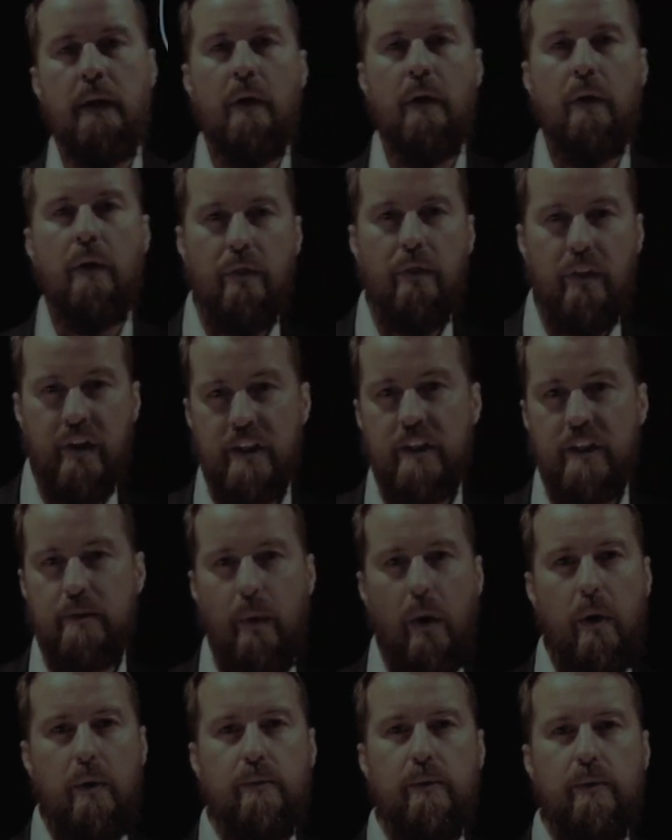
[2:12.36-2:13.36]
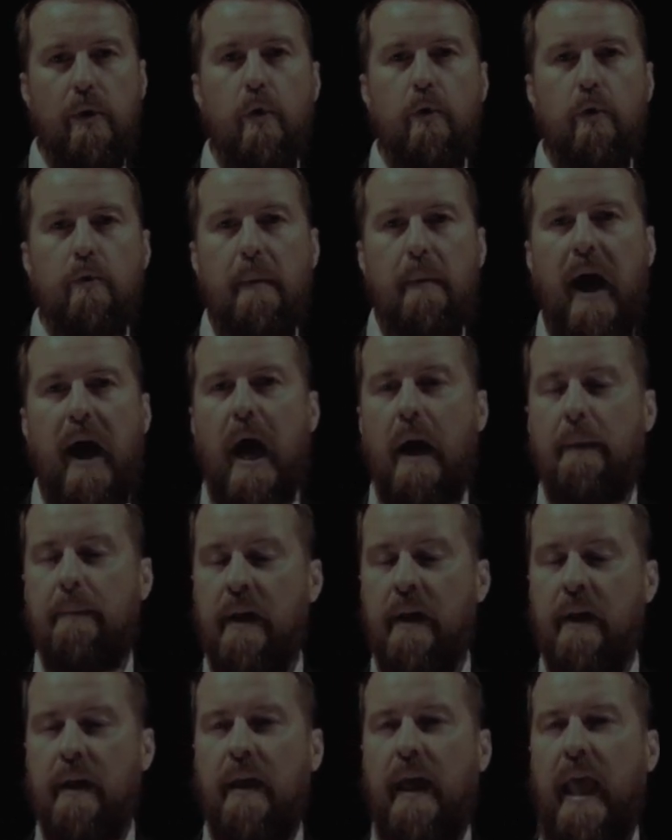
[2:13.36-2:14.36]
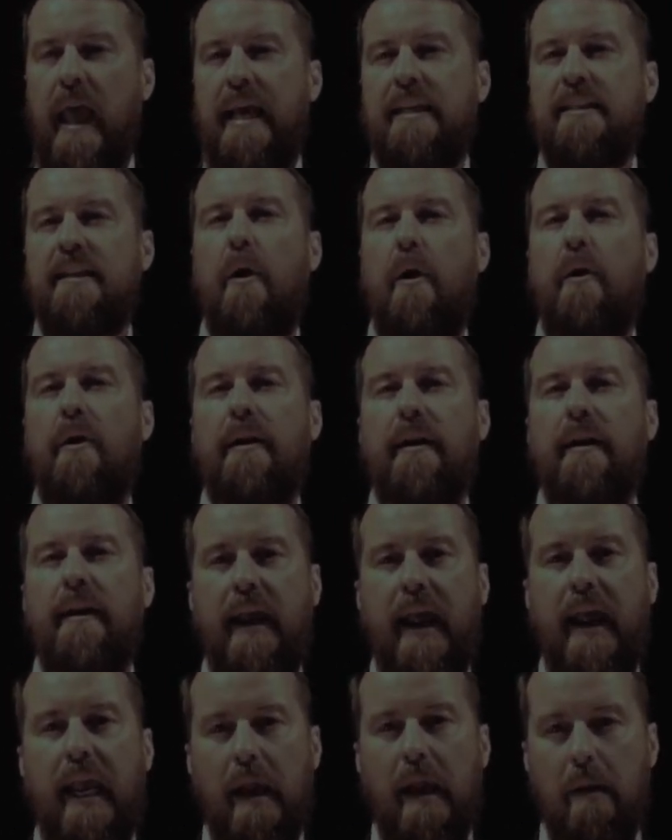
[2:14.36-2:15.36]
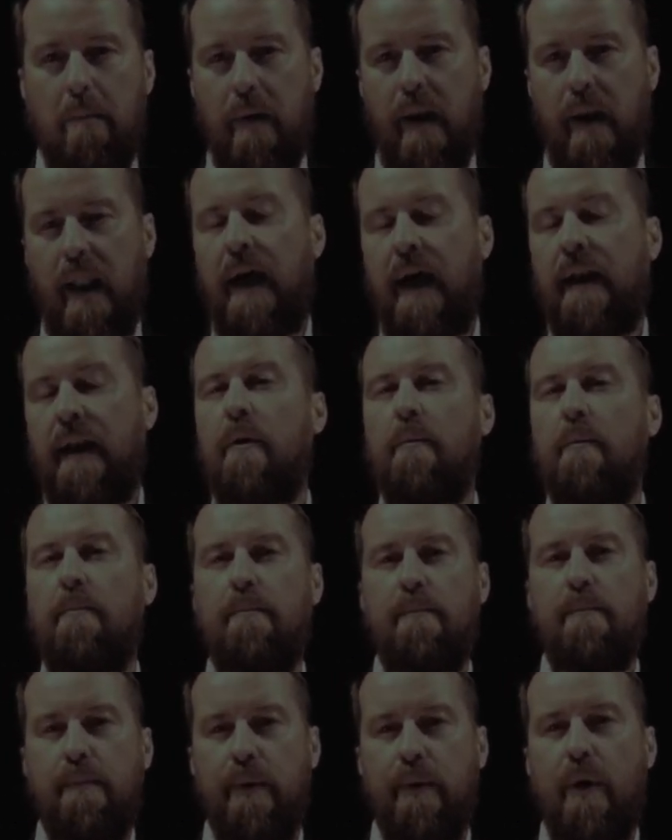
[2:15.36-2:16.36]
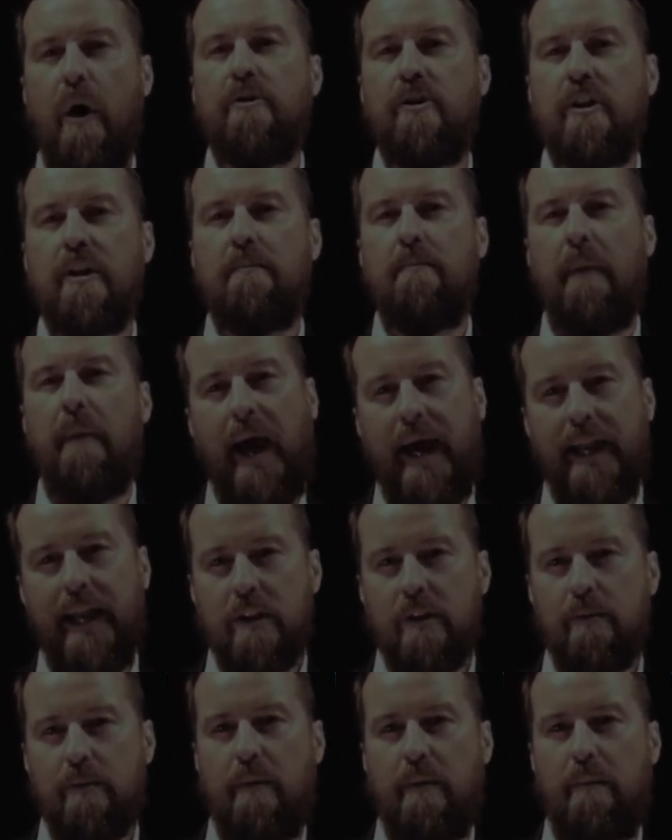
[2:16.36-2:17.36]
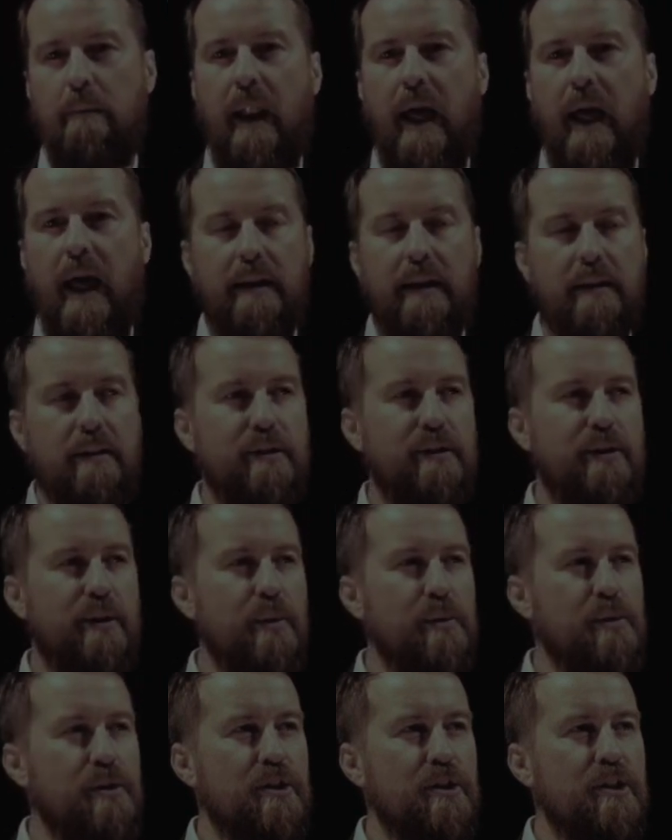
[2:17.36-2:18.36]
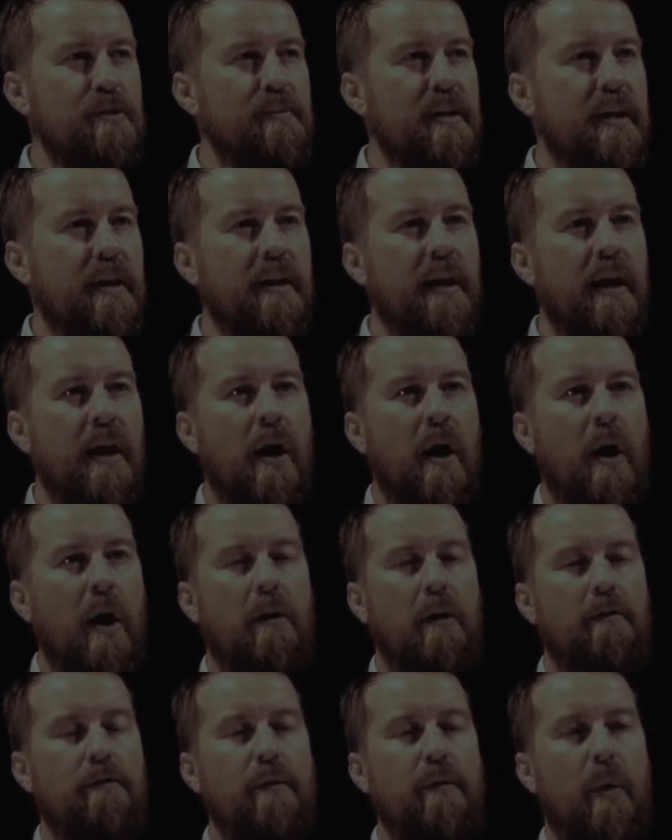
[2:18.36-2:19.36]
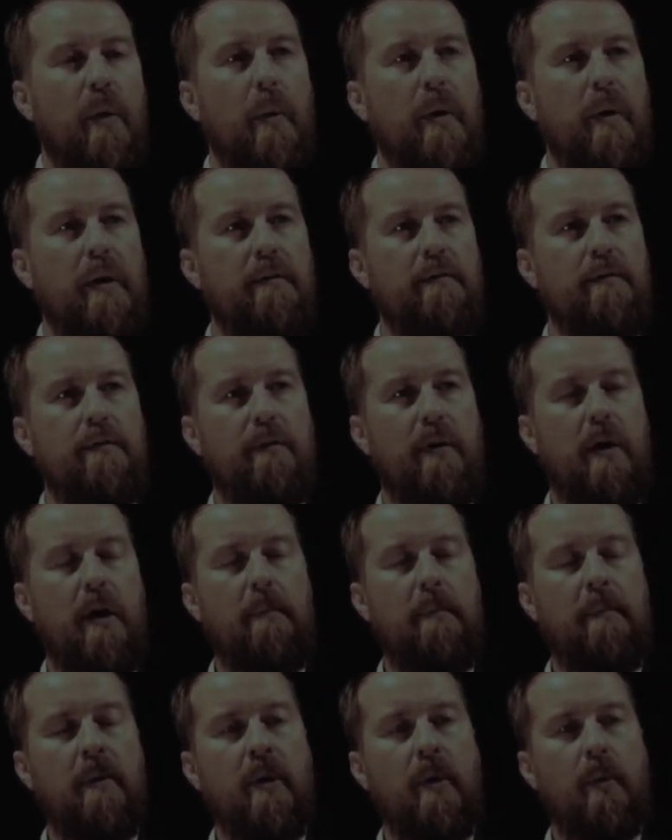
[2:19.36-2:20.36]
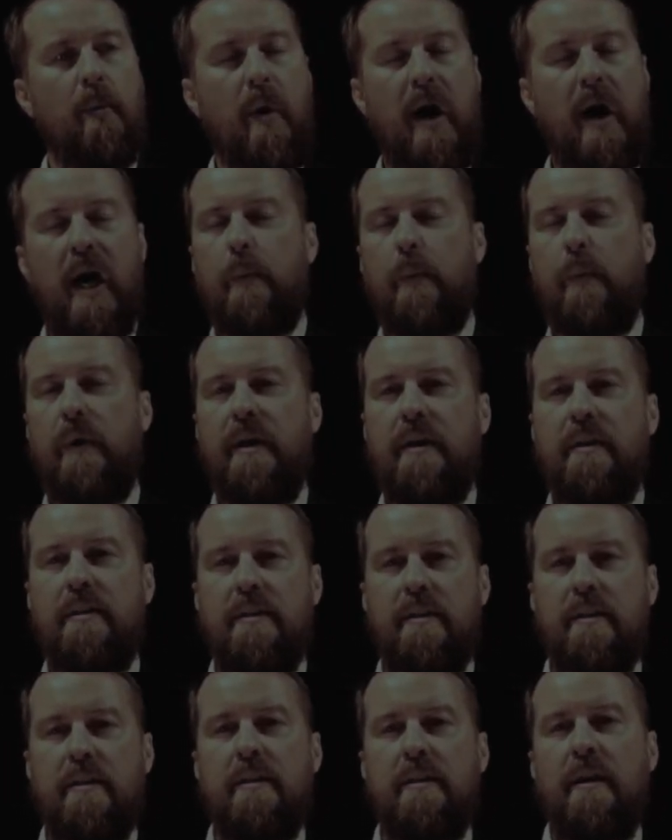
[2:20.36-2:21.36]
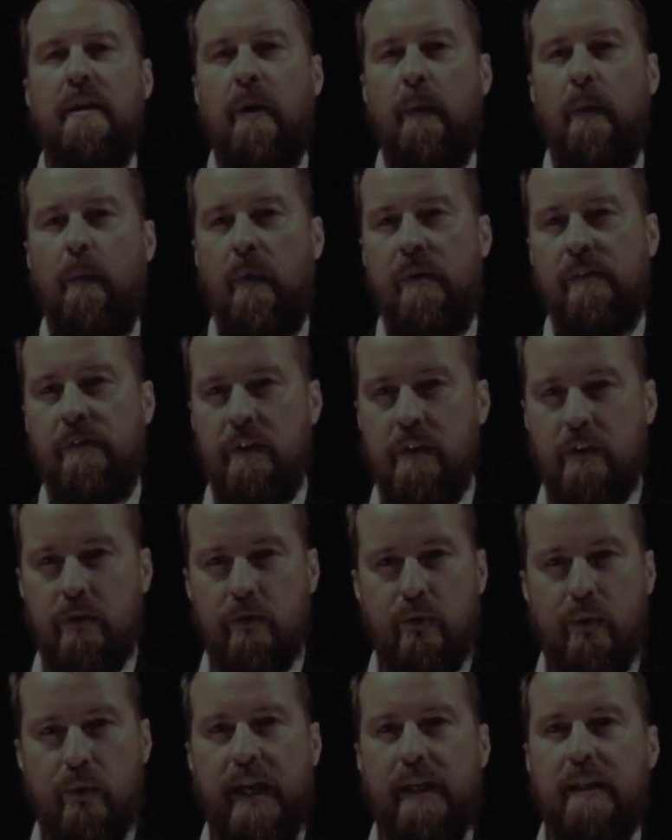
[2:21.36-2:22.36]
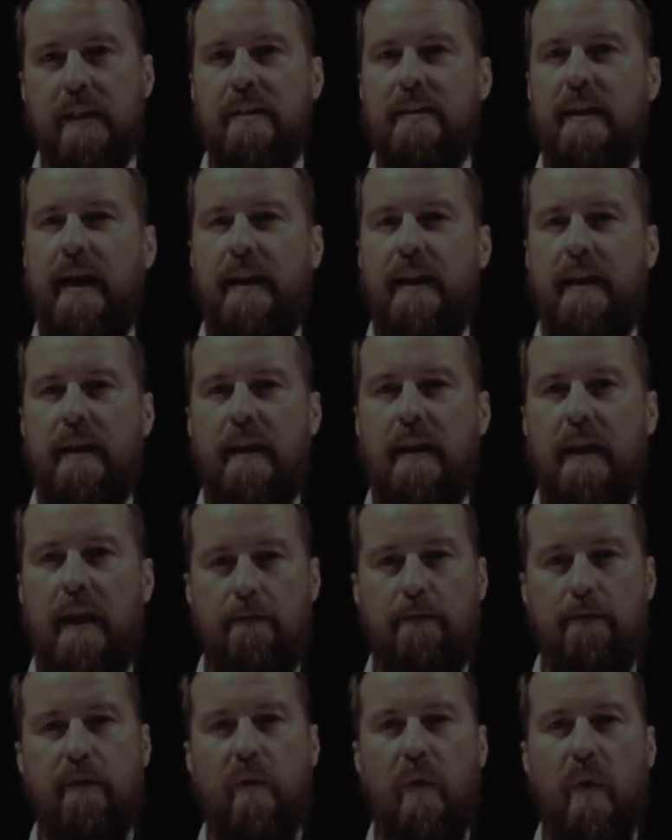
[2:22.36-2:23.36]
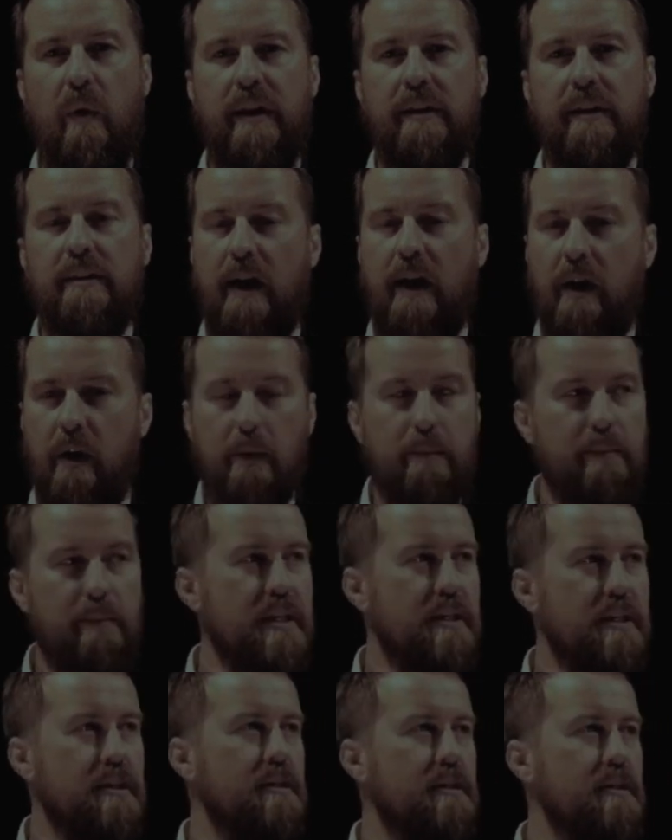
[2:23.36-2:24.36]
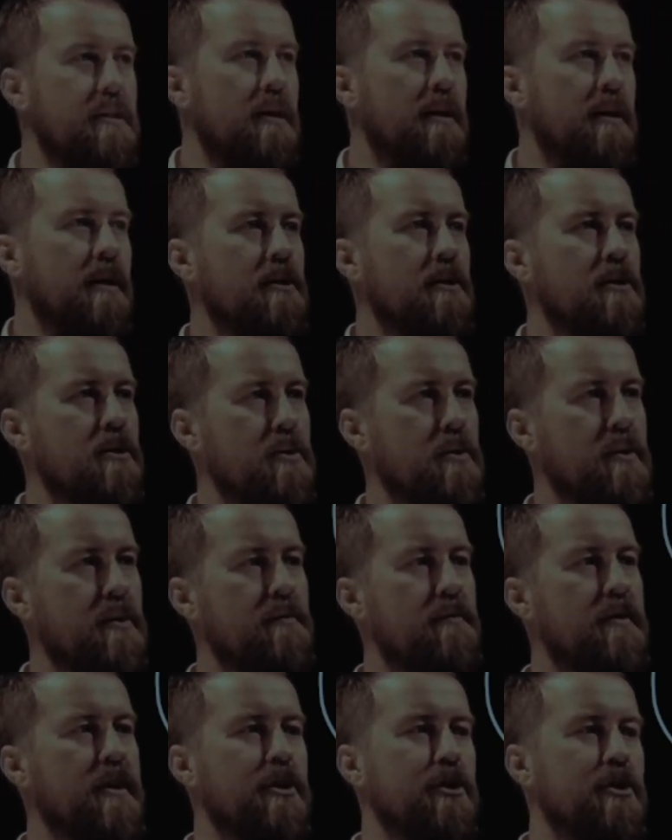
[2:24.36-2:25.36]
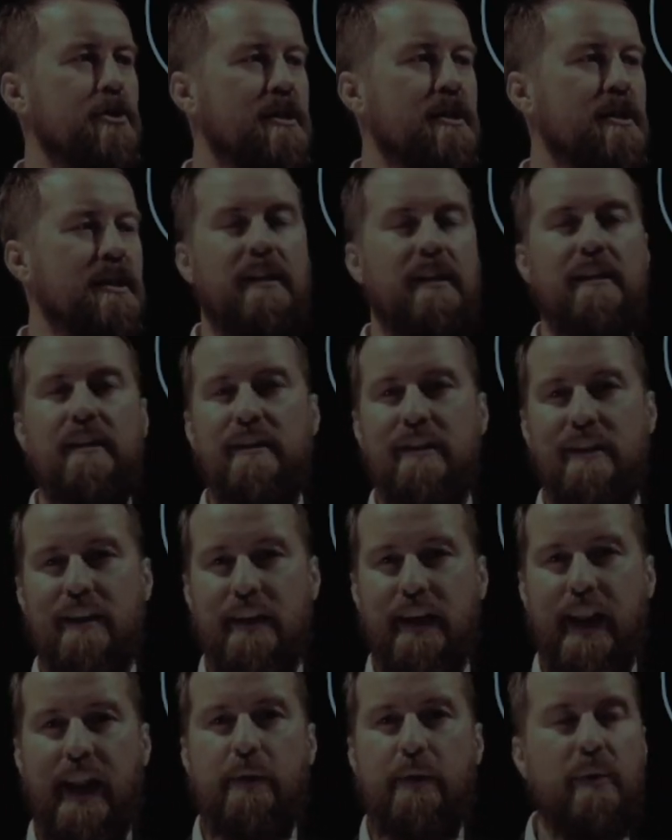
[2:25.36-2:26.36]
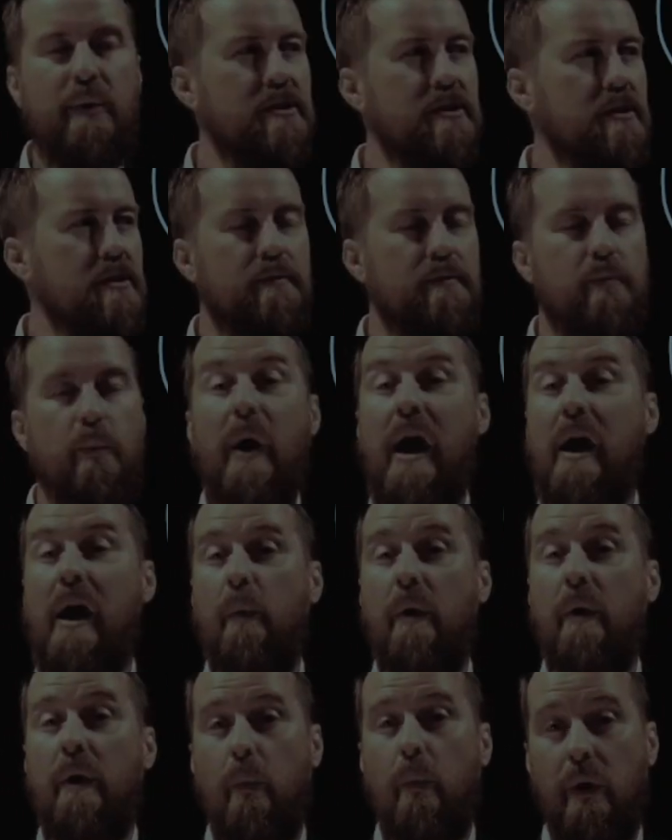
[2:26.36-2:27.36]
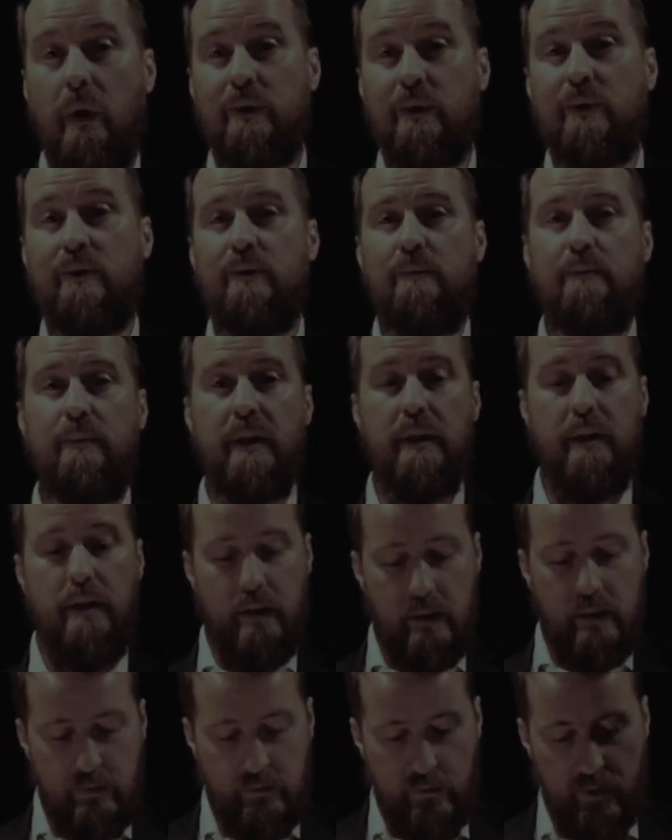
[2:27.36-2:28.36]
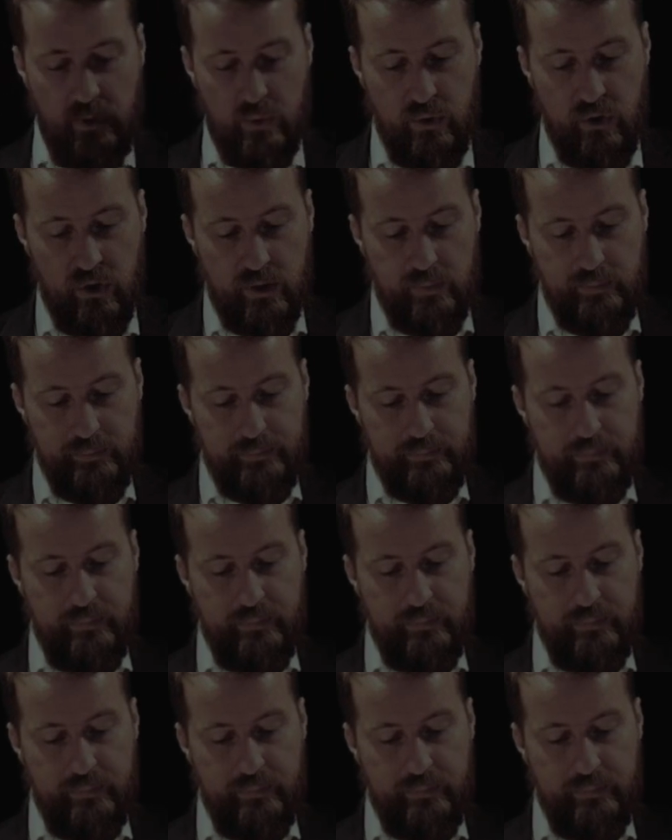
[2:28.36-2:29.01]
This small roadmap is our game plan, our project management plan, so to speak, of going from why we exist with the trends that influence our business to the visions and the scenarios of where we want to be in the future.